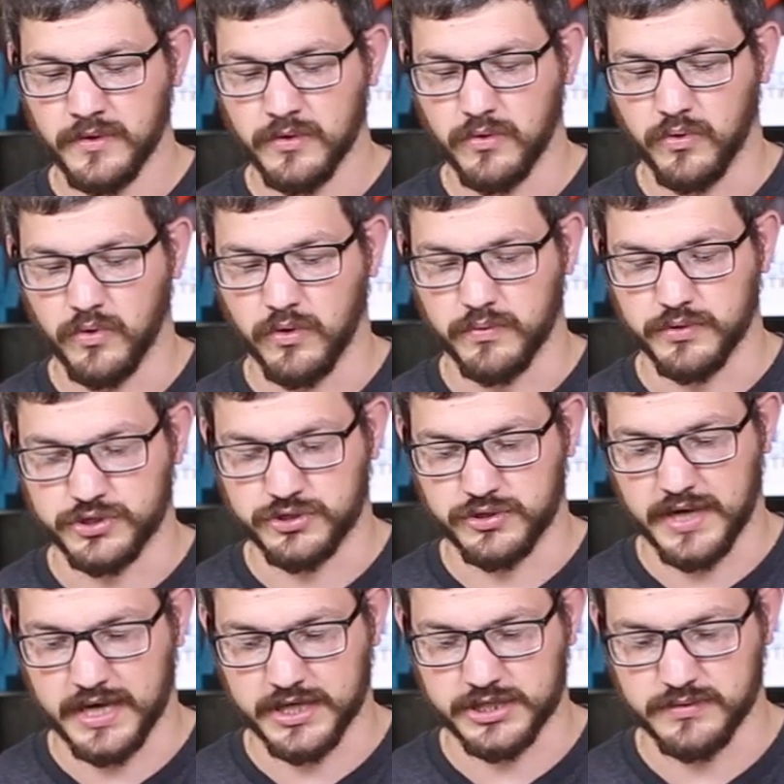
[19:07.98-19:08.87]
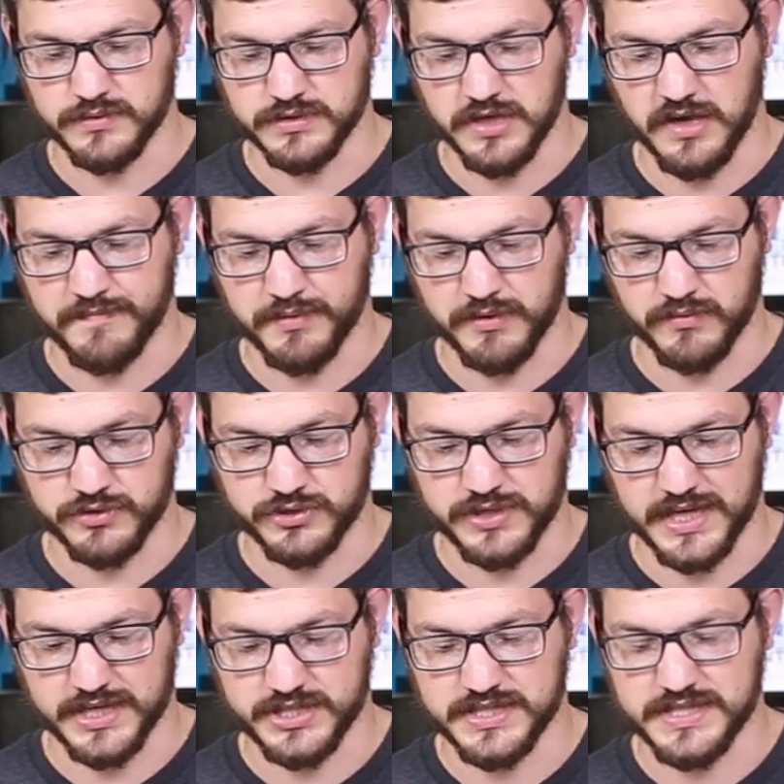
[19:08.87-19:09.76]
or retraction was off, but
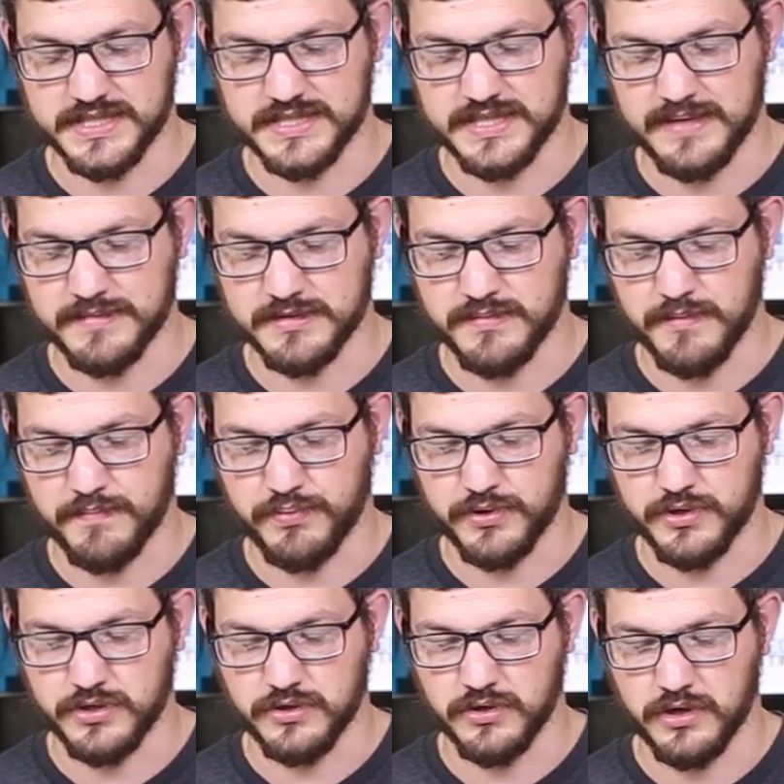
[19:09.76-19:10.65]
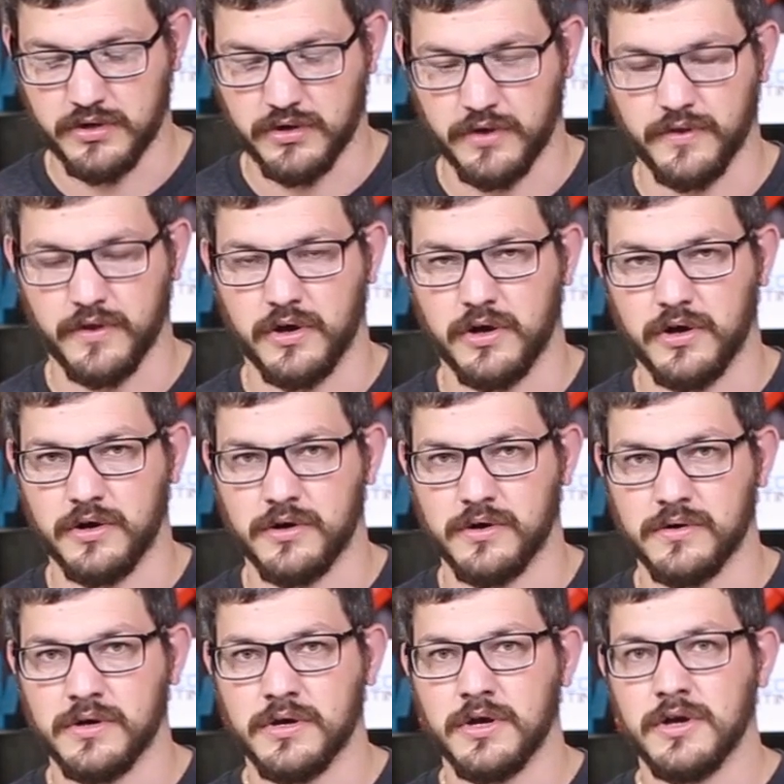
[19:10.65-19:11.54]
retraction seems to be pretty good on the
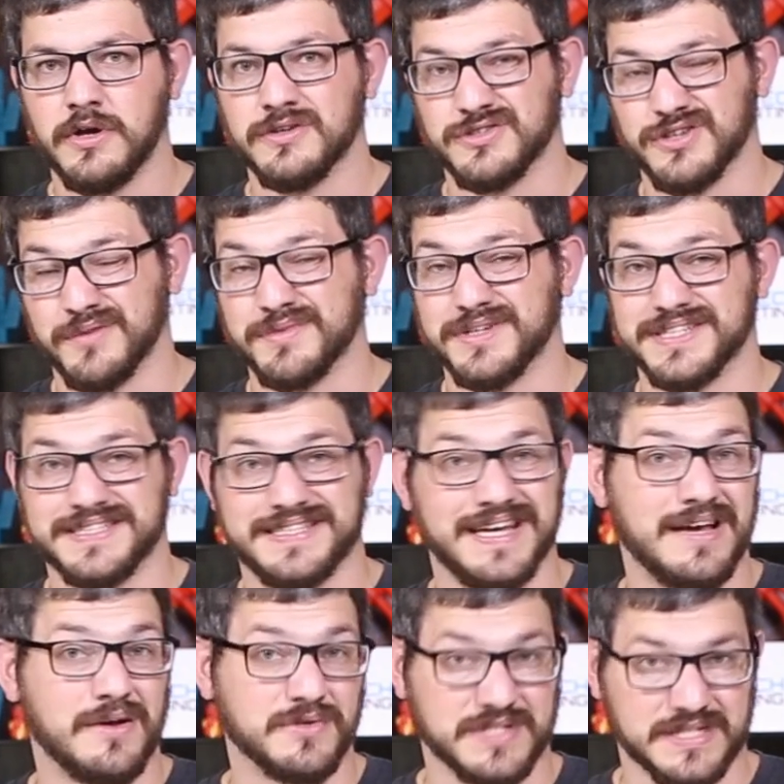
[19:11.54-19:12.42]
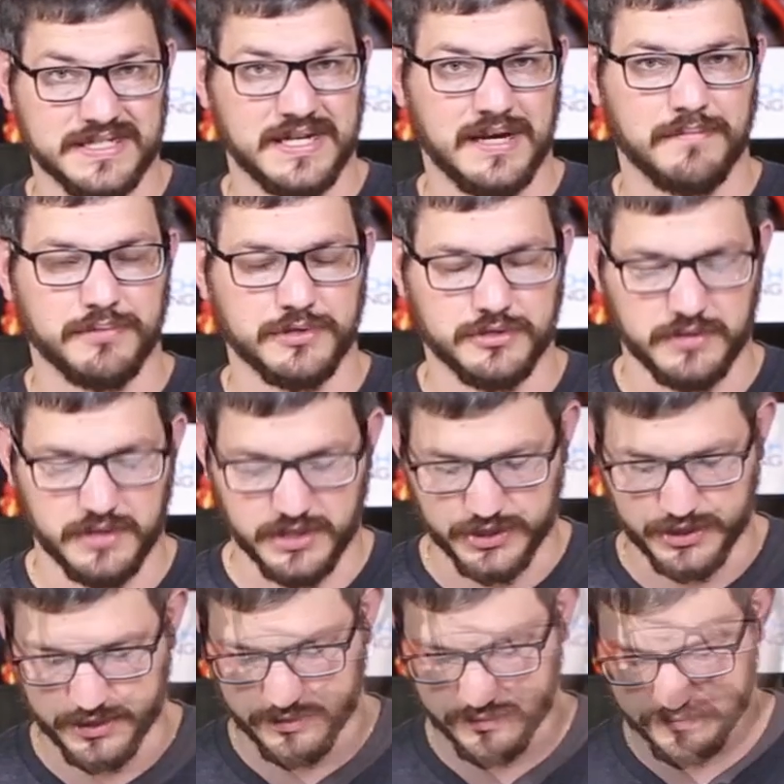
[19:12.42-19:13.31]
haul, so I'm going to say it was a temperature
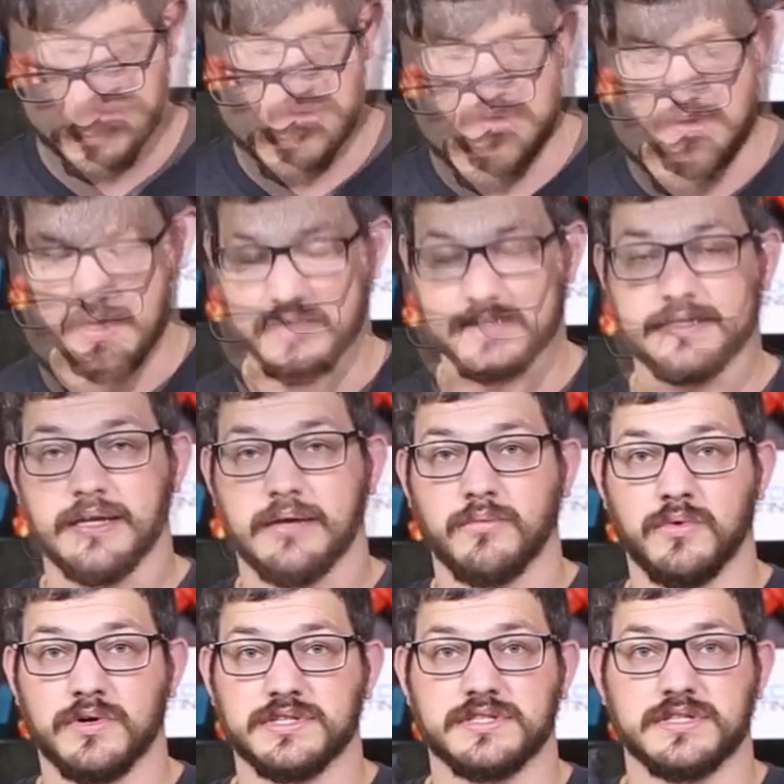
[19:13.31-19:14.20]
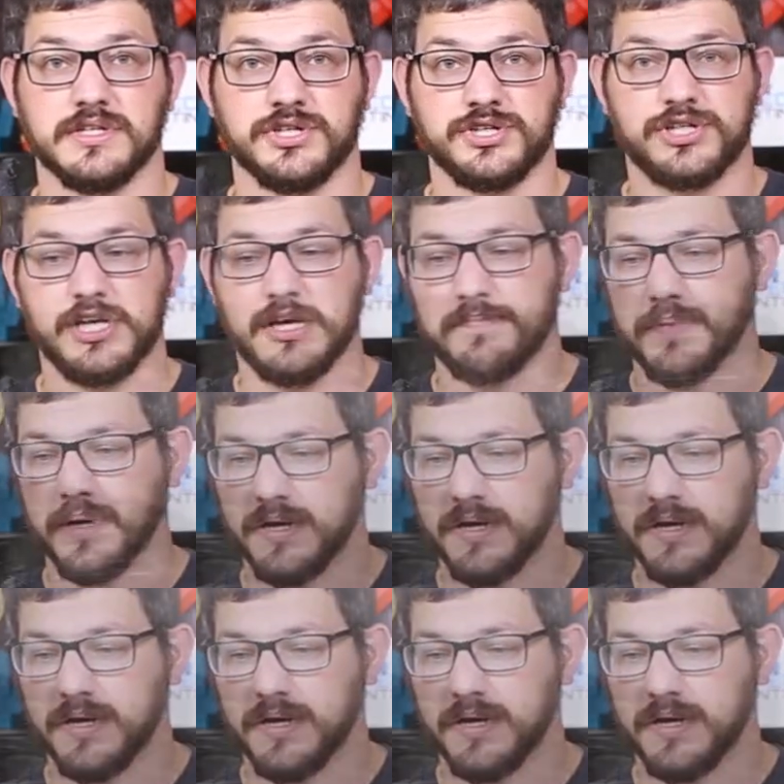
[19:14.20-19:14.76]
issue. Next up was the sheep,